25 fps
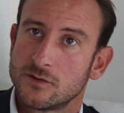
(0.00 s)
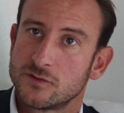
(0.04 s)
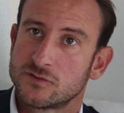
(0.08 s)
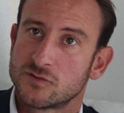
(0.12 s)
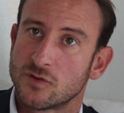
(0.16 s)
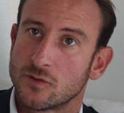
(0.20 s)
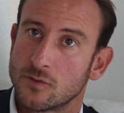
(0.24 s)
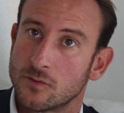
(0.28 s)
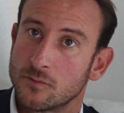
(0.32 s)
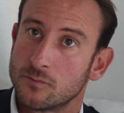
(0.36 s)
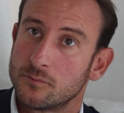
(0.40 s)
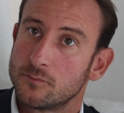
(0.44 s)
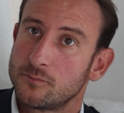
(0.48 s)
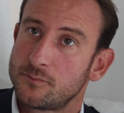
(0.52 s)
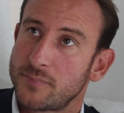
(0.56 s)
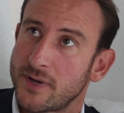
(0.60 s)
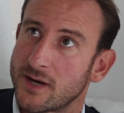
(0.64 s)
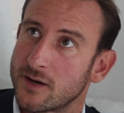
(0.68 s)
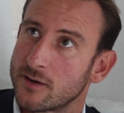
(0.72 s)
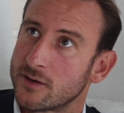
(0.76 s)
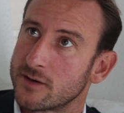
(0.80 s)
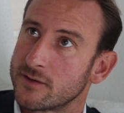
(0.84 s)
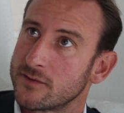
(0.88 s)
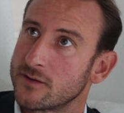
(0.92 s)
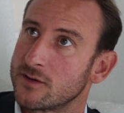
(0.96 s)
So
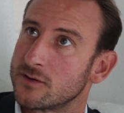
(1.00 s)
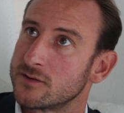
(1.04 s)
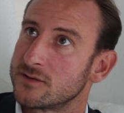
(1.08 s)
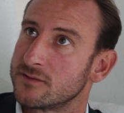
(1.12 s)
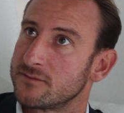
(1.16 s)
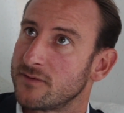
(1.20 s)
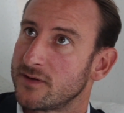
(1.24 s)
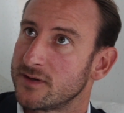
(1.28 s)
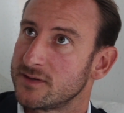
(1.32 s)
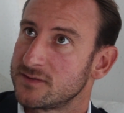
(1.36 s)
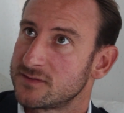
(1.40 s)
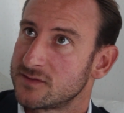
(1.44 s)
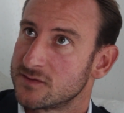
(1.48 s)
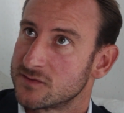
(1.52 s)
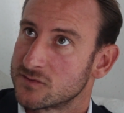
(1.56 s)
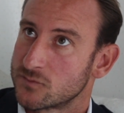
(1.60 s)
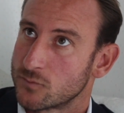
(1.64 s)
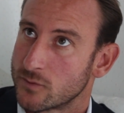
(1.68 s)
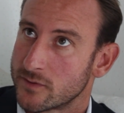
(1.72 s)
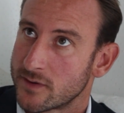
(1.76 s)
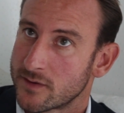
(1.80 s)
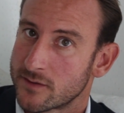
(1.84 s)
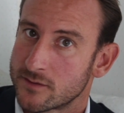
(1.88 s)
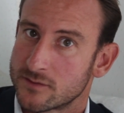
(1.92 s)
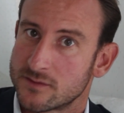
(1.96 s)
pairing their devices
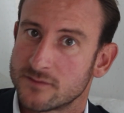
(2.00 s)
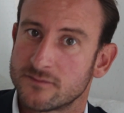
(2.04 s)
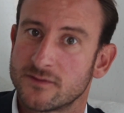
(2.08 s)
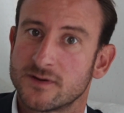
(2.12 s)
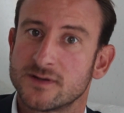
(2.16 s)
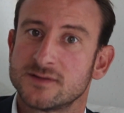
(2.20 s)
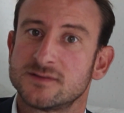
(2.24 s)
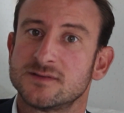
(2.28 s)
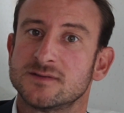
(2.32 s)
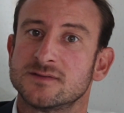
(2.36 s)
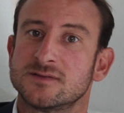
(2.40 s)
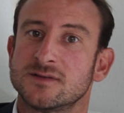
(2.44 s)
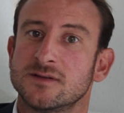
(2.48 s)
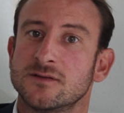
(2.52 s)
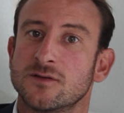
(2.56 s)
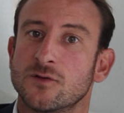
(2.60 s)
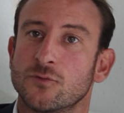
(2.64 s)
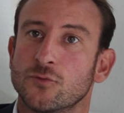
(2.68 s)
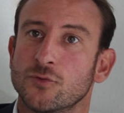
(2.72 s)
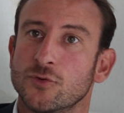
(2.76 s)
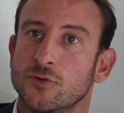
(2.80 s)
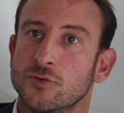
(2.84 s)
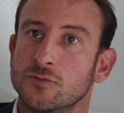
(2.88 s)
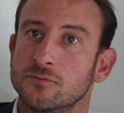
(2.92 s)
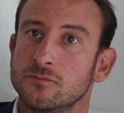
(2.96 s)
with other devices in
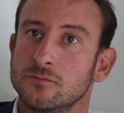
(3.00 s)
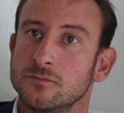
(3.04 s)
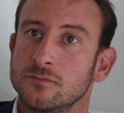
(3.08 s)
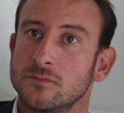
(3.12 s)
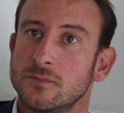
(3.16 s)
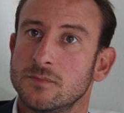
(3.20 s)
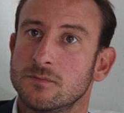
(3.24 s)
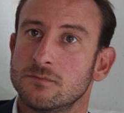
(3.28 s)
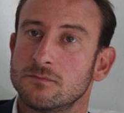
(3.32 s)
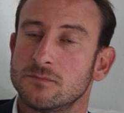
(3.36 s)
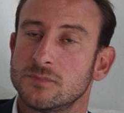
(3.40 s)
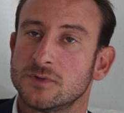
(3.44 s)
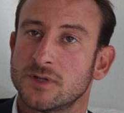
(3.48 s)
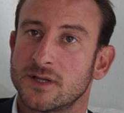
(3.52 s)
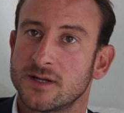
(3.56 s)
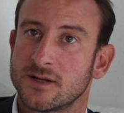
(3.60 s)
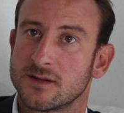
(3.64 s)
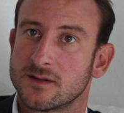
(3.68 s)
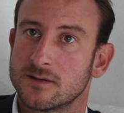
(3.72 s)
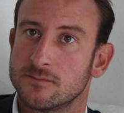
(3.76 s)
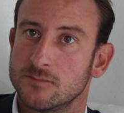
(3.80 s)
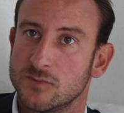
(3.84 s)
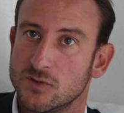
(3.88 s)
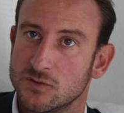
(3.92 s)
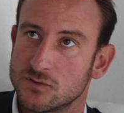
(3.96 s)
the room,
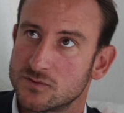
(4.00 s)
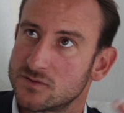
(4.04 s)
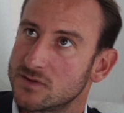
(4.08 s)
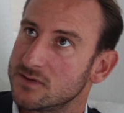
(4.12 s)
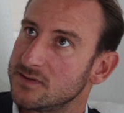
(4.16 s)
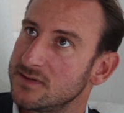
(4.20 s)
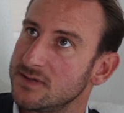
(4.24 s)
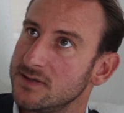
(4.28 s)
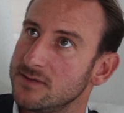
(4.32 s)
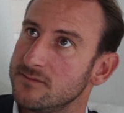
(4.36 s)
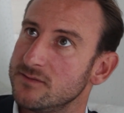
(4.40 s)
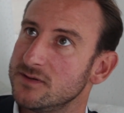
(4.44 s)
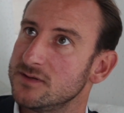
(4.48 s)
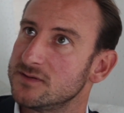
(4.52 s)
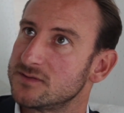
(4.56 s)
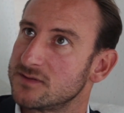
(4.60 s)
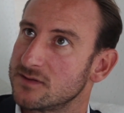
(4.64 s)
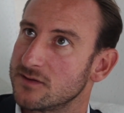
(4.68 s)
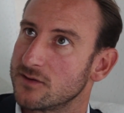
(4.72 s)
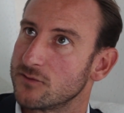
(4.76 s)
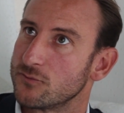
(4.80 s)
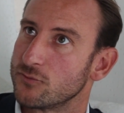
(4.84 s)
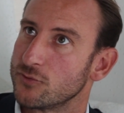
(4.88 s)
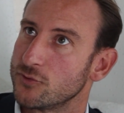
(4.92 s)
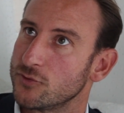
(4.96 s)
letting them use the TVs
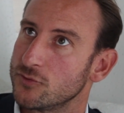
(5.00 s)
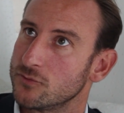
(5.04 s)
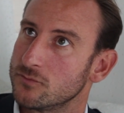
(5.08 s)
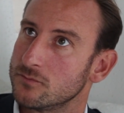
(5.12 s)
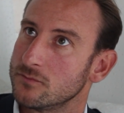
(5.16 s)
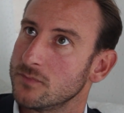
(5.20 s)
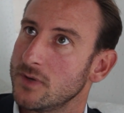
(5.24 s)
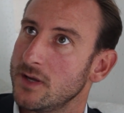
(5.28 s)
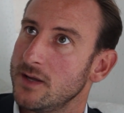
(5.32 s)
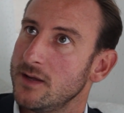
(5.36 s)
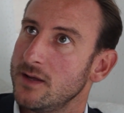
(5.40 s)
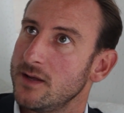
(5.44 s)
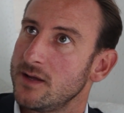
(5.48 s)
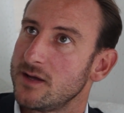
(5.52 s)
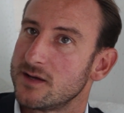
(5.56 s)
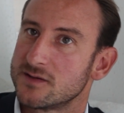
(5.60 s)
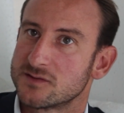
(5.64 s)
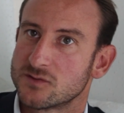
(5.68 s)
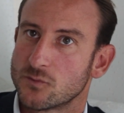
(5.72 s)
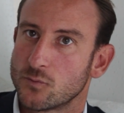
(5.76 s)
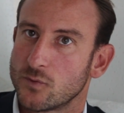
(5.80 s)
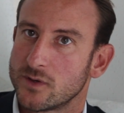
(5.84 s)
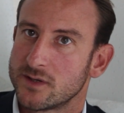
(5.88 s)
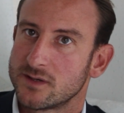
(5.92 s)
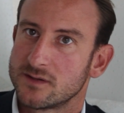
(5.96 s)
in the room
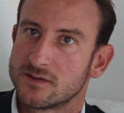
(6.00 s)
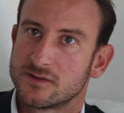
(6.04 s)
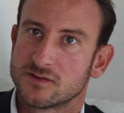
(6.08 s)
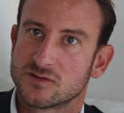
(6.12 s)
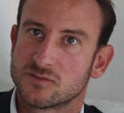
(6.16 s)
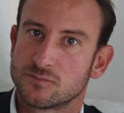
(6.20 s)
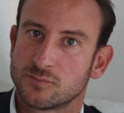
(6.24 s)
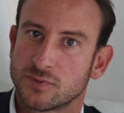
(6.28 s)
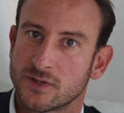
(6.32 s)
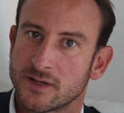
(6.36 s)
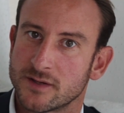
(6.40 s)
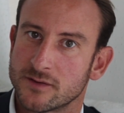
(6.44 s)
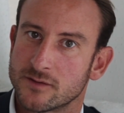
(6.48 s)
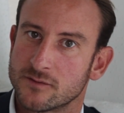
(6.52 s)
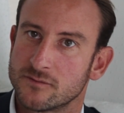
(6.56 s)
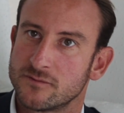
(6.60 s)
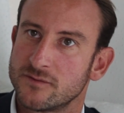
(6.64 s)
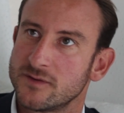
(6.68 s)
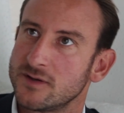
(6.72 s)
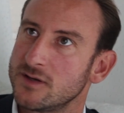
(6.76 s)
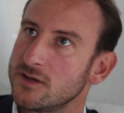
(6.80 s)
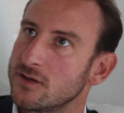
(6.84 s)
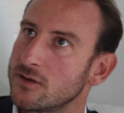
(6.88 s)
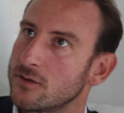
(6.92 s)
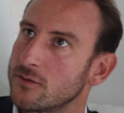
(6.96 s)
as a way to display their
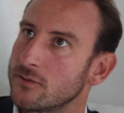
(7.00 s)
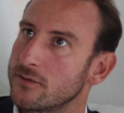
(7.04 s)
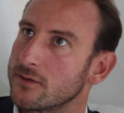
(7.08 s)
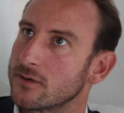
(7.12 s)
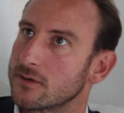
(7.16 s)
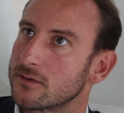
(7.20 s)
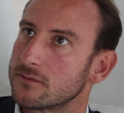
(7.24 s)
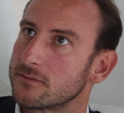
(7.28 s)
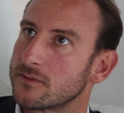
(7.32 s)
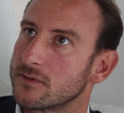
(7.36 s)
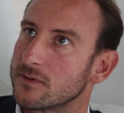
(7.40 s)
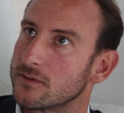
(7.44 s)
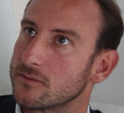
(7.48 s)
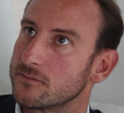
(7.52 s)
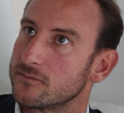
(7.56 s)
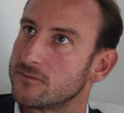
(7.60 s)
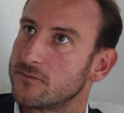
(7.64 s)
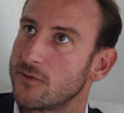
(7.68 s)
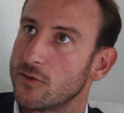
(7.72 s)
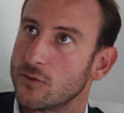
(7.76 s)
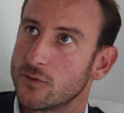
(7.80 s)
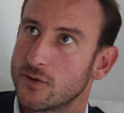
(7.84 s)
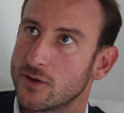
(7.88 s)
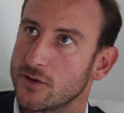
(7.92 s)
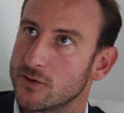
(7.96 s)
video, their
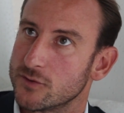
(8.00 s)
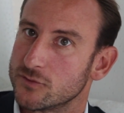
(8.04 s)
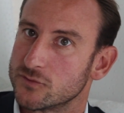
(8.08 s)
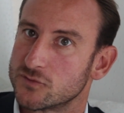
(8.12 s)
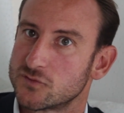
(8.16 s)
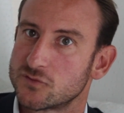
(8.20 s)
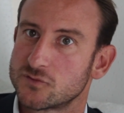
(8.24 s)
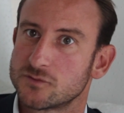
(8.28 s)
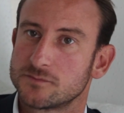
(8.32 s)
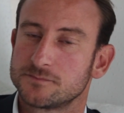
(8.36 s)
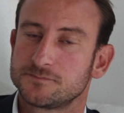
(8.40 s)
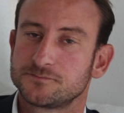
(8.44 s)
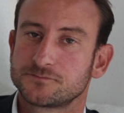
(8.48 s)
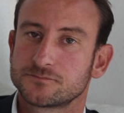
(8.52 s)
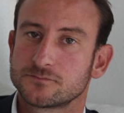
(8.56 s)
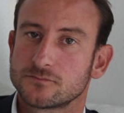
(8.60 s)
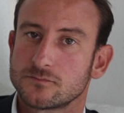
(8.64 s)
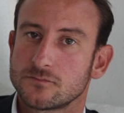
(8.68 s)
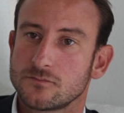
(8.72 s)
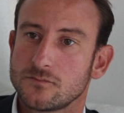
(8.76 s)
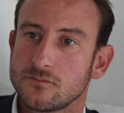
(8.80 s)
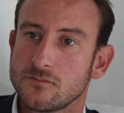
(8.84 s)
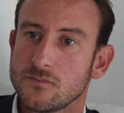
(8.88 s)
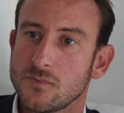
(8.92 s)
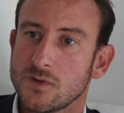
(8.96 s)
photos,
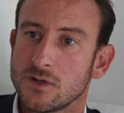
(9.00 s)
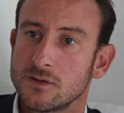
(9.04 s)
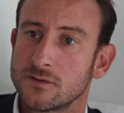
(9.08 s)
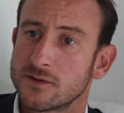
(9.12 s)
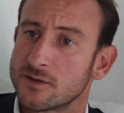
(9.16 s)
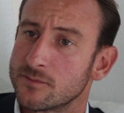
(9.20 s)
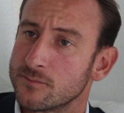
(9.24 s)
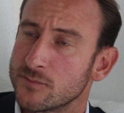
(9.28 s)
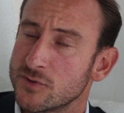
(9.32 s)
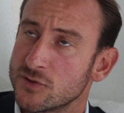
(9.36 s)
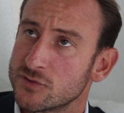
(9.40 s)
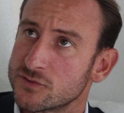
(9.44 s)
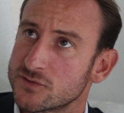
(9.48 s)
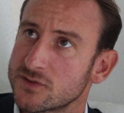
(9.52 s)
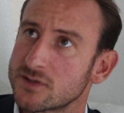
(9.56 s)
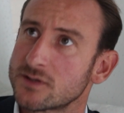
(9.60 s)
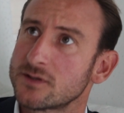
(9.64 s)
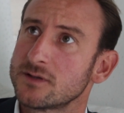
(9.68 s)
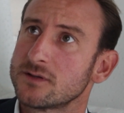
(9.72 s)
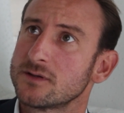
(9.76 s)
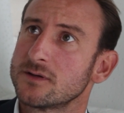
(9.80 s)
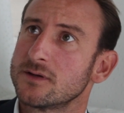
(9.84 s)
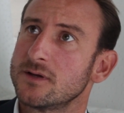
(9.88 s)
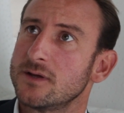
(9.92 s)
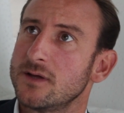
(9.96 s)
their
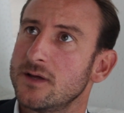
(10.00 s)
music.